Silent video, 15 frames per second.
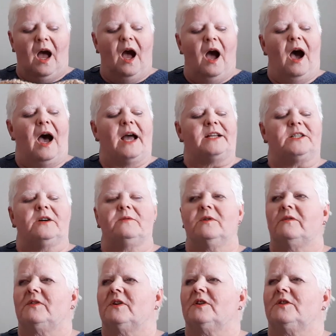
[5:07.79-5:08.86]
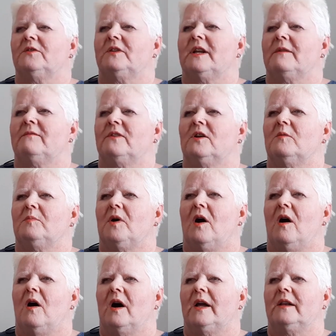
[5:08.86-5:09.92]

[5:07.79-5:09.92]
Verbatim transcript: I don't know if you can do an envelope on